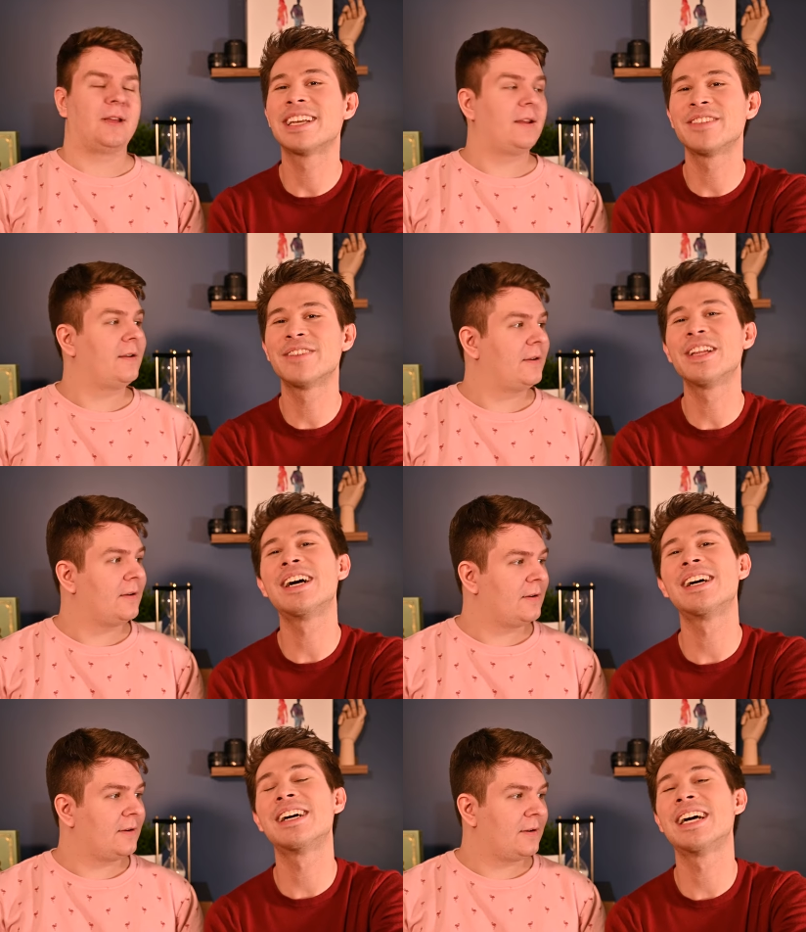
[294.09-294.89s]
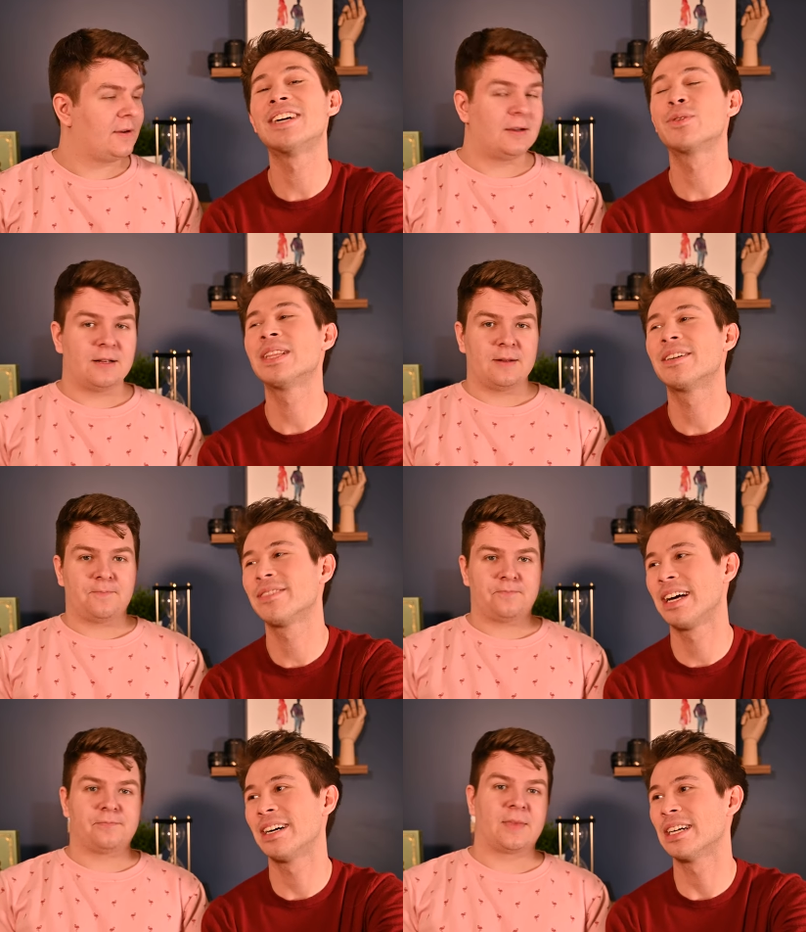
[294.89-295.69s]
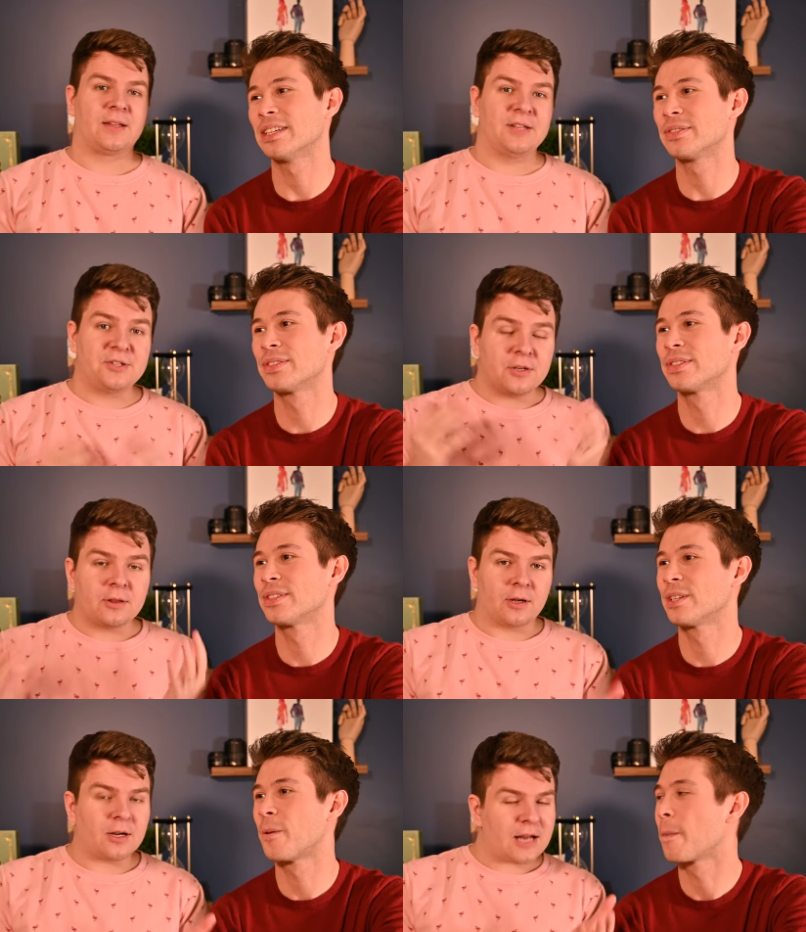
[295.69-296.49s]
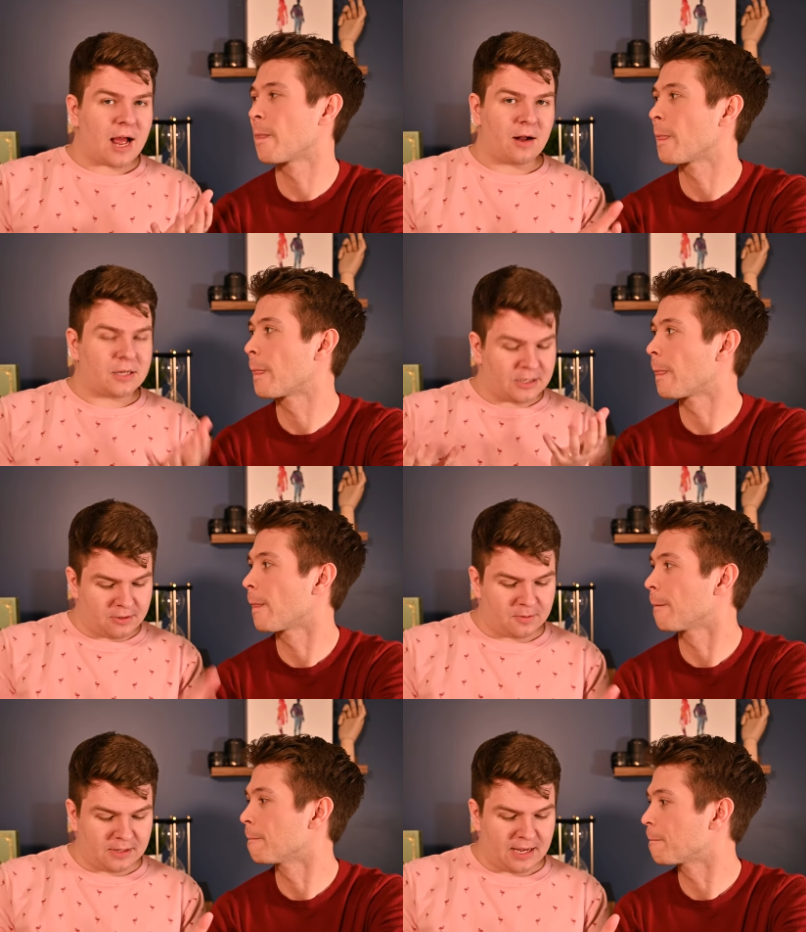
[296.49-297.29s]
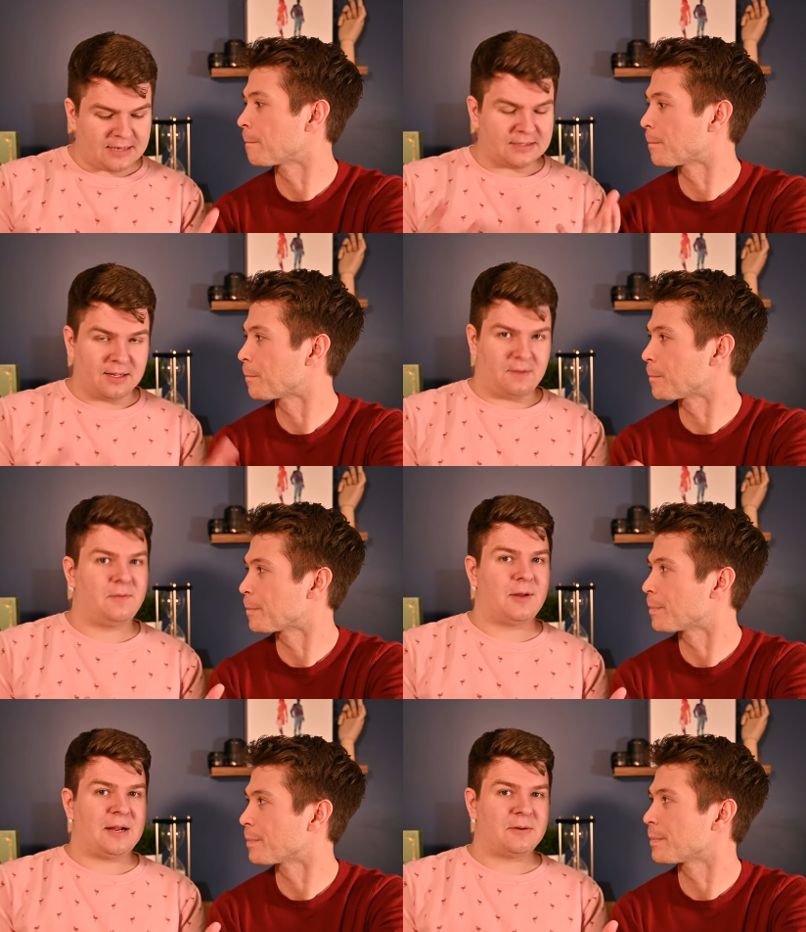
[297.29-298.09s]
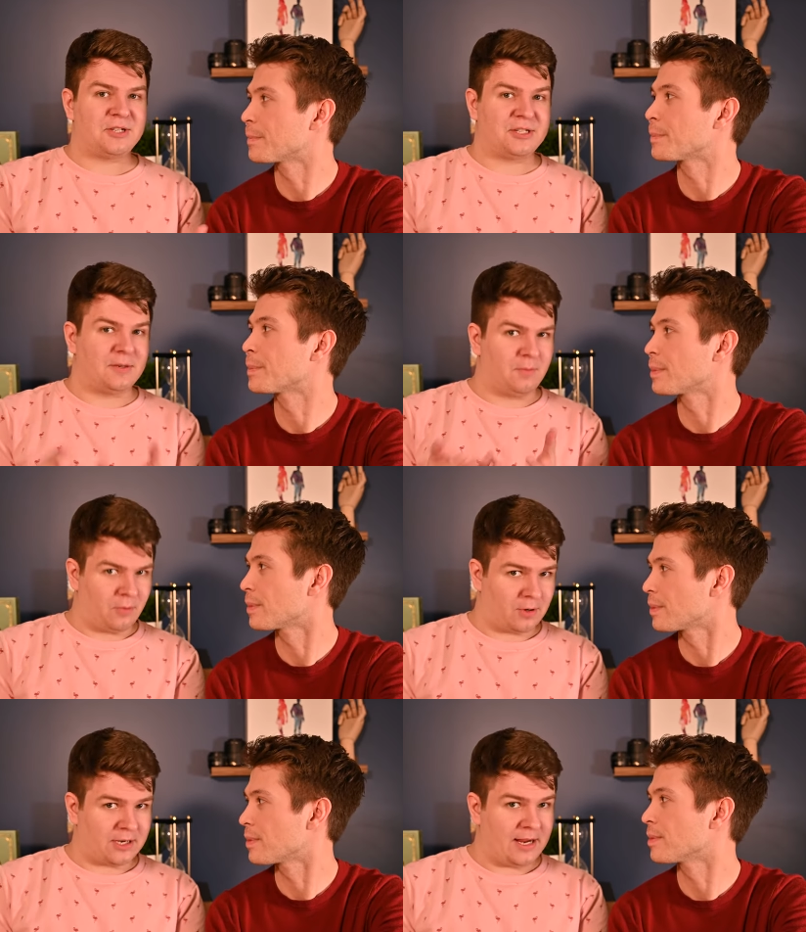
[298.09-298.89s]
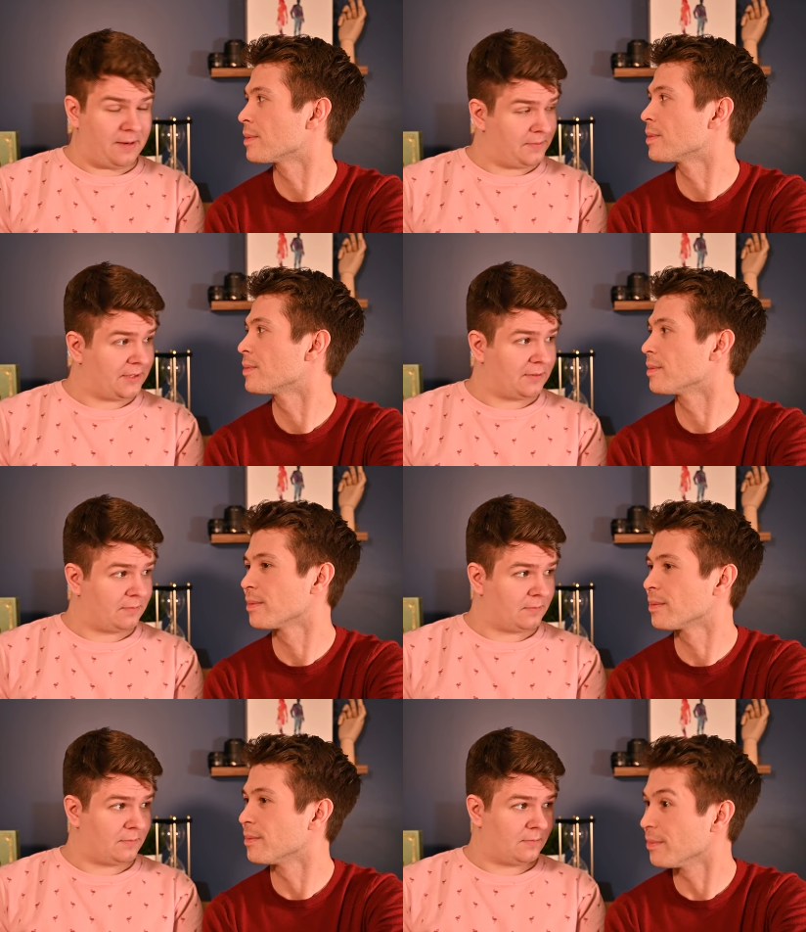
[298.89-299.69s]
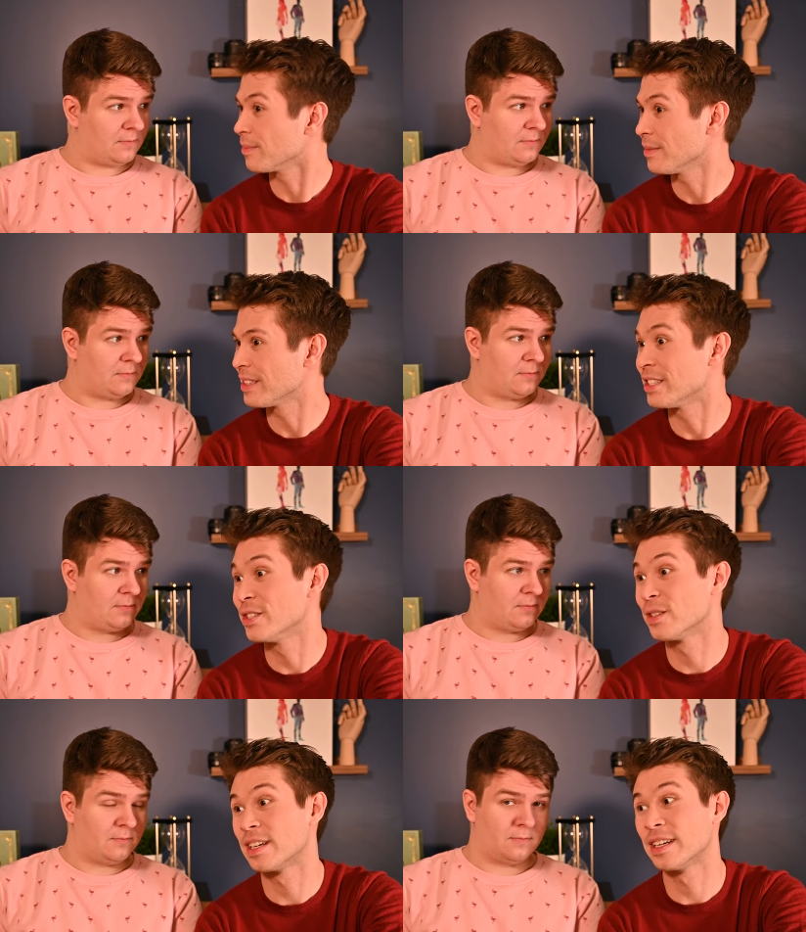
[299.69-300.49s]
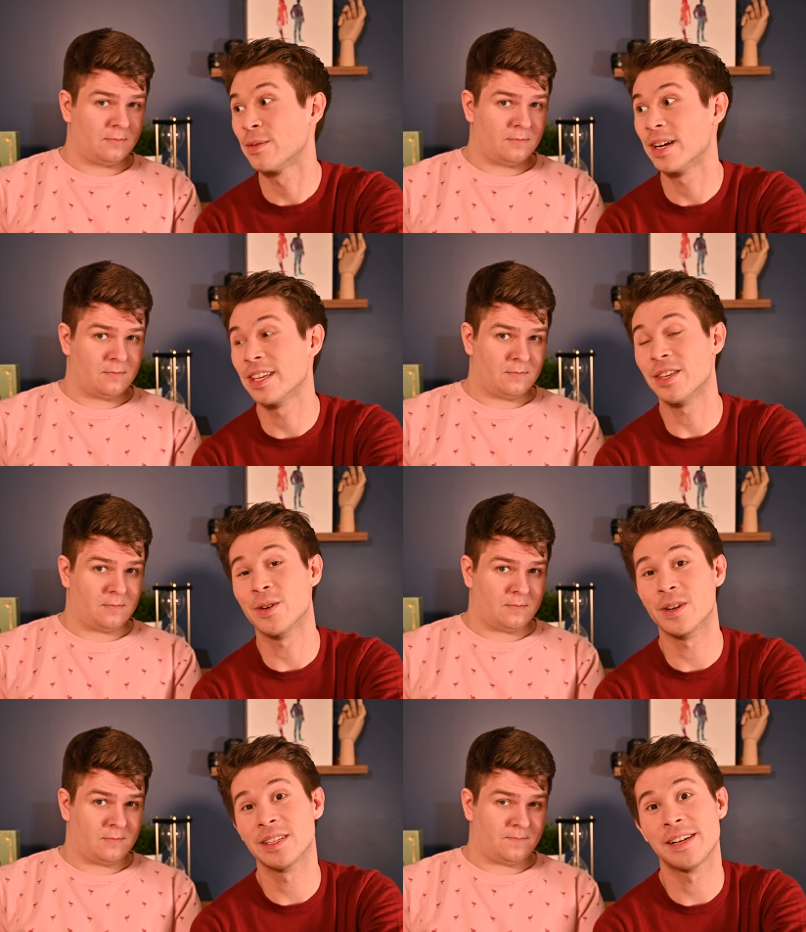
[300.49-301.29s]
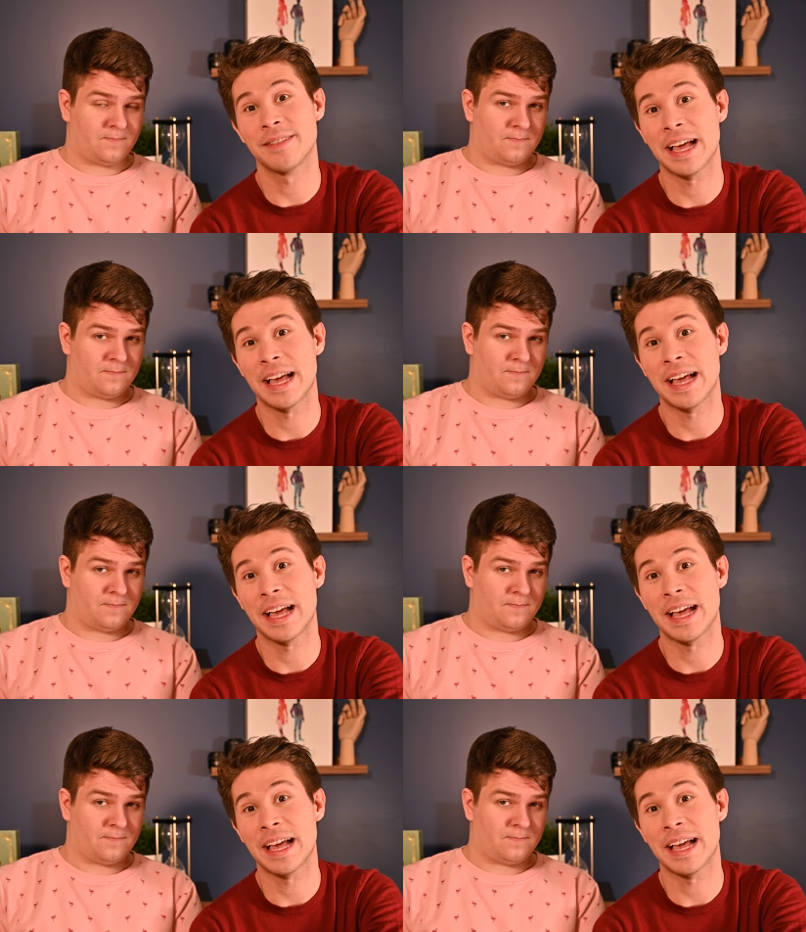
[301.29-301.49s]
Speaker 1: love, love, love. We love love.
Speaker 2: Did you learn how to utilize love languages in board games? Mm-hmm.
Speaker 1: Did you learn what your love